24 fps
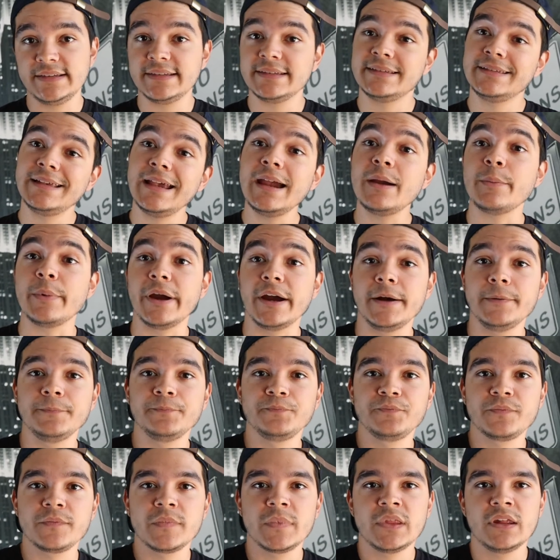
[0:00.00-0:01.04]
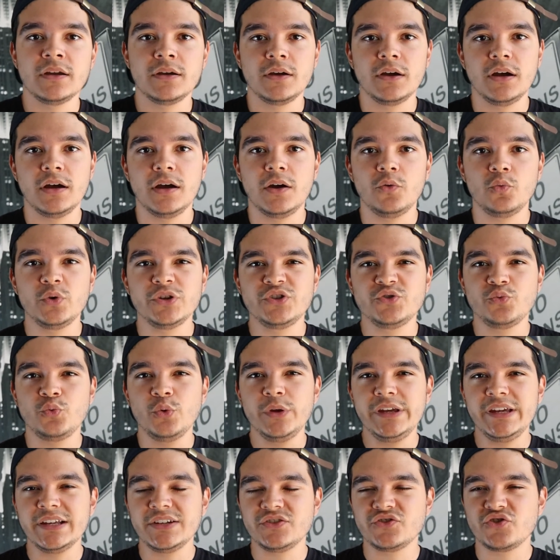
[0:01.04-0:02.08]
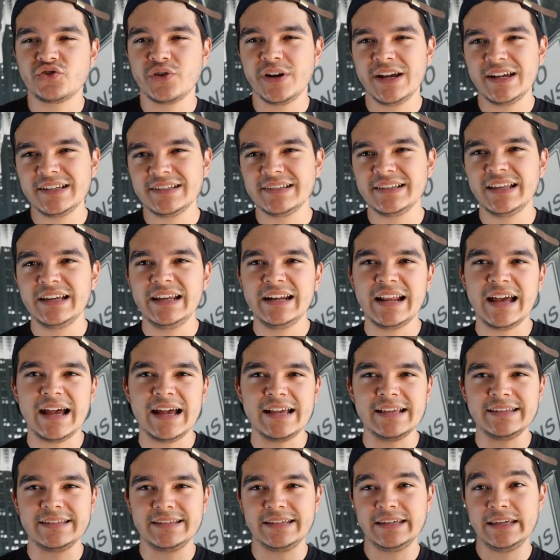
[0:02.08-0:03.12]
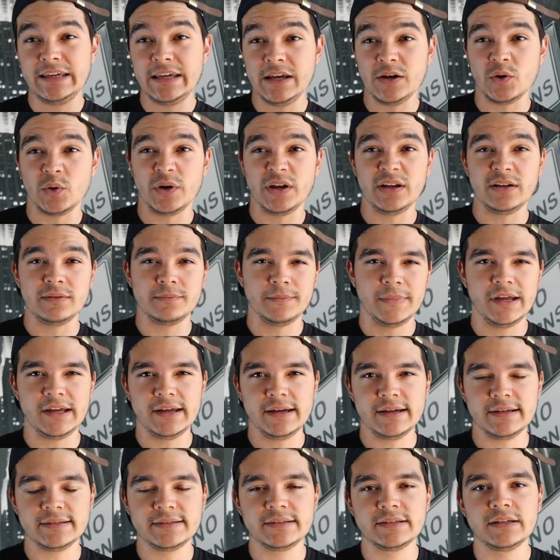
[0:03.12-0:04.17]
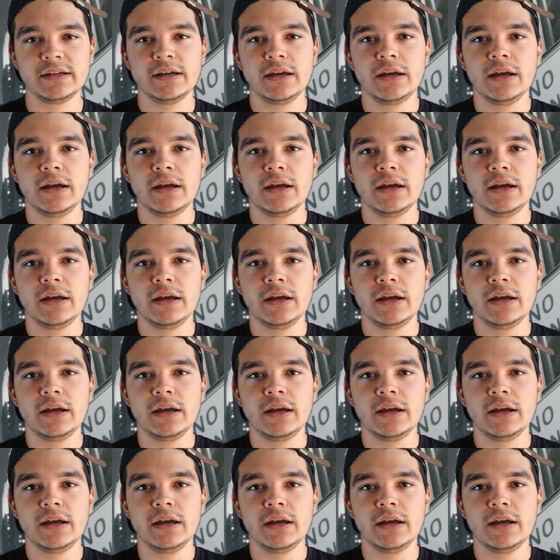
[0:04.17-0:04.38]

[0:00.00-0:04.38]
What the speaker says: sama, which we can translate as hearing, I guess.